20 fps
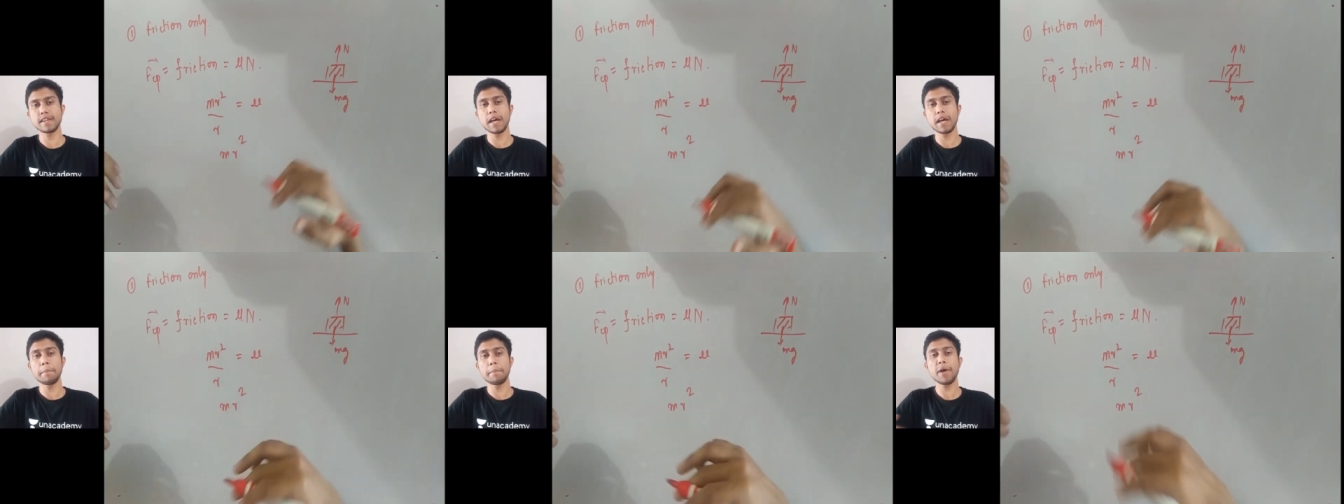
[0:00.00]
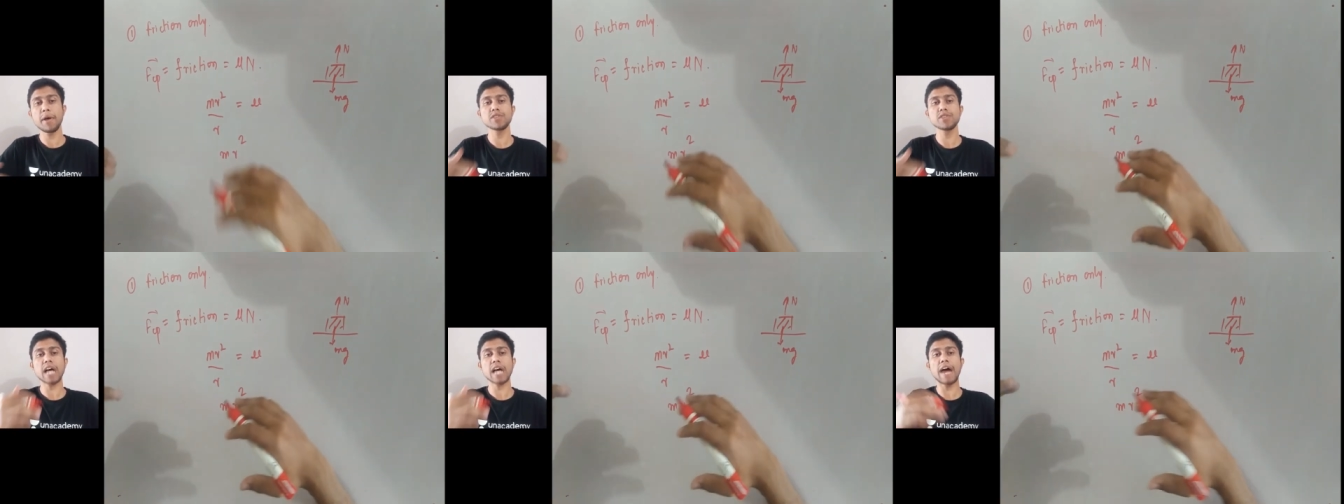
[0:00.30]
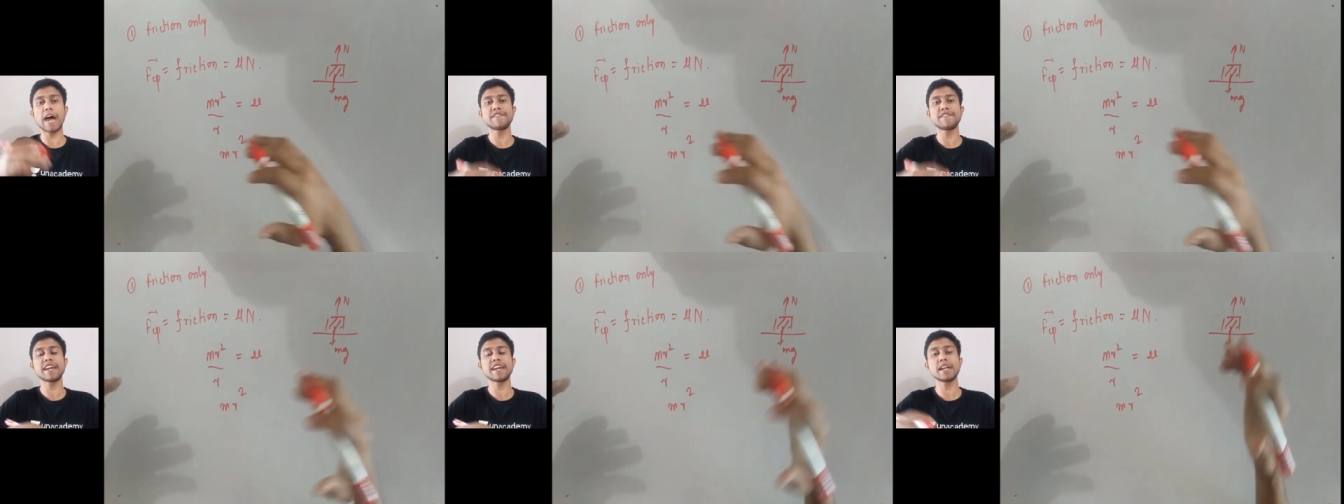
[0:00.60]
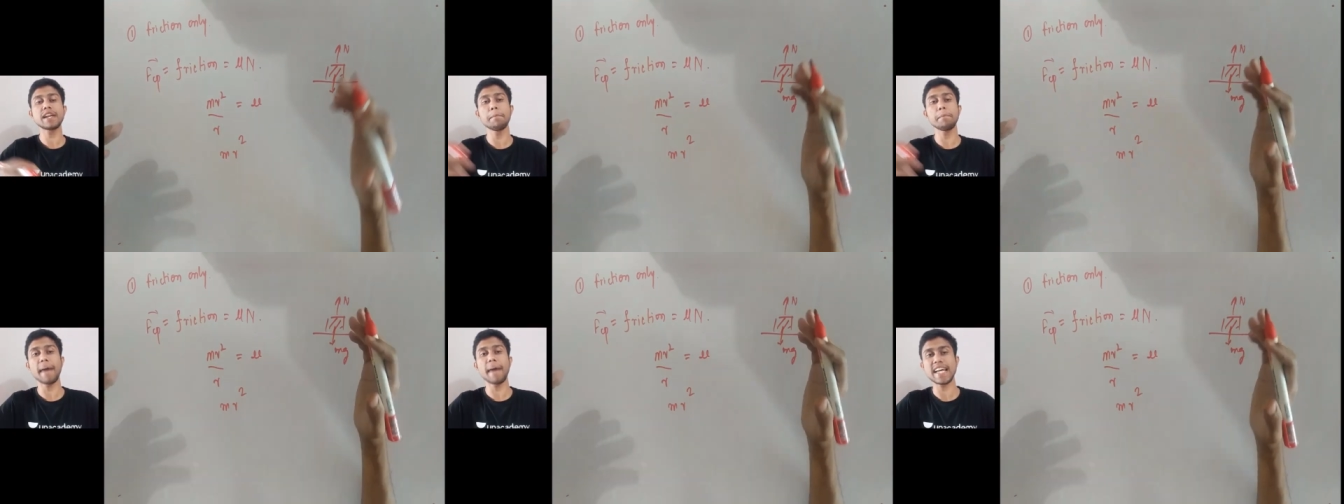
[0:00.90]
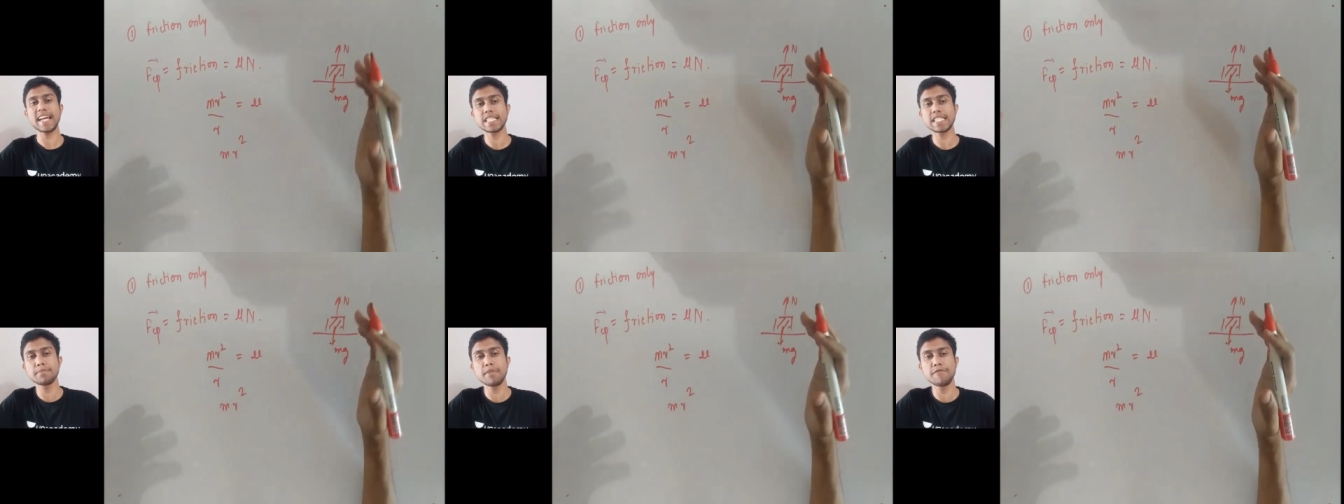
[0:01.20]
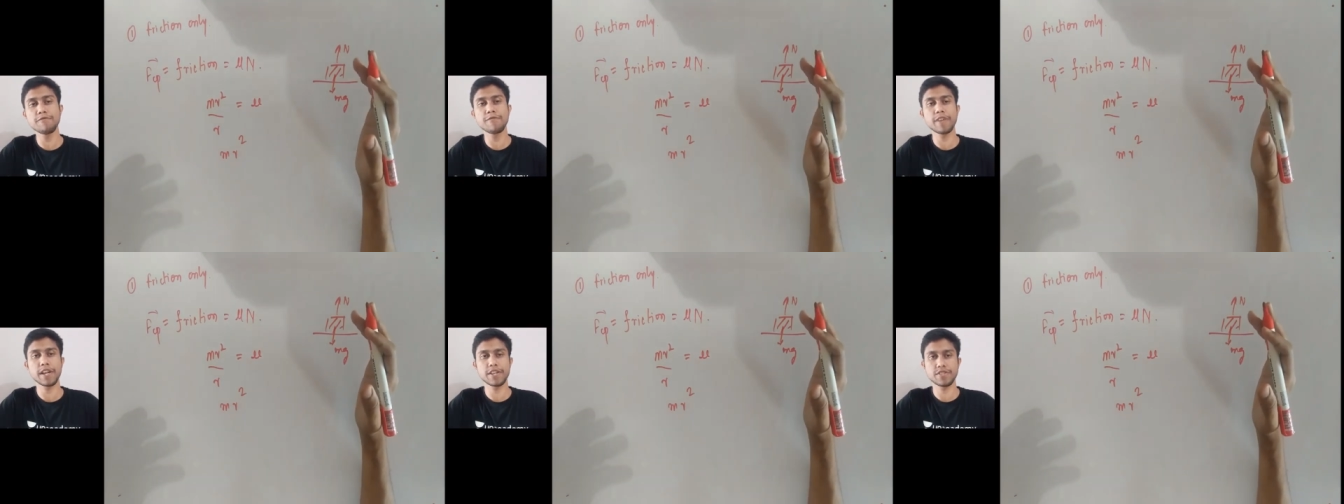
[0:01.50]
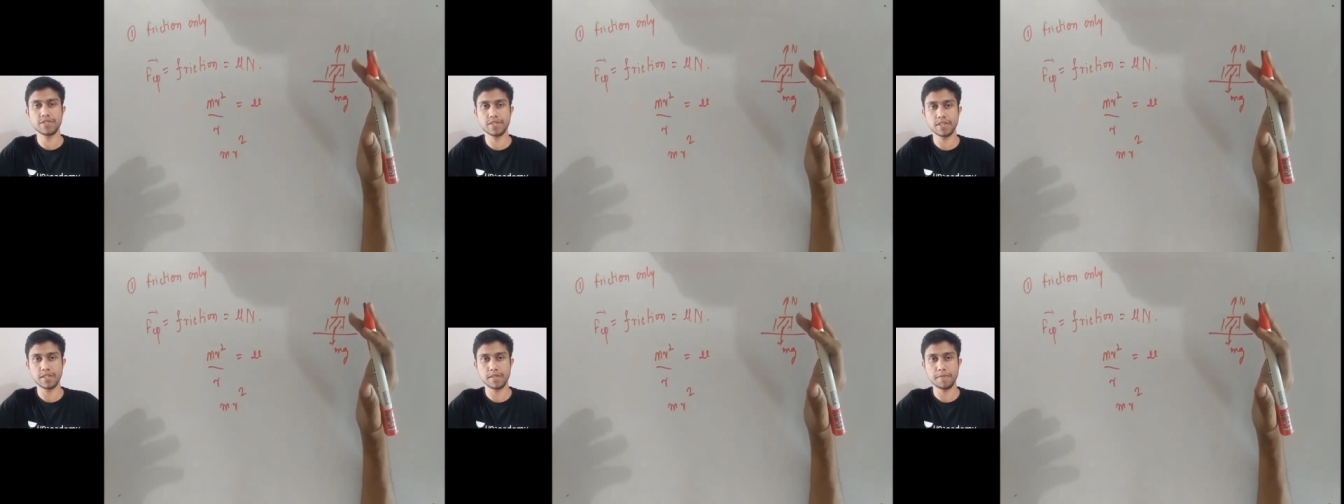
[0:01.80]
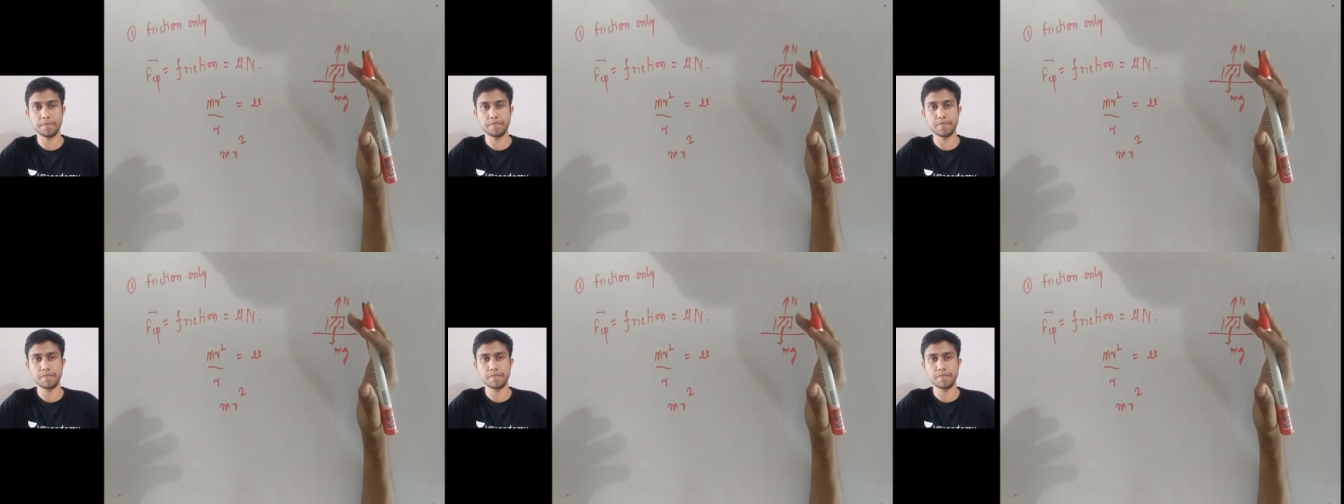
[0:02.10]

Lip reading: Because I have taken a maximum friction.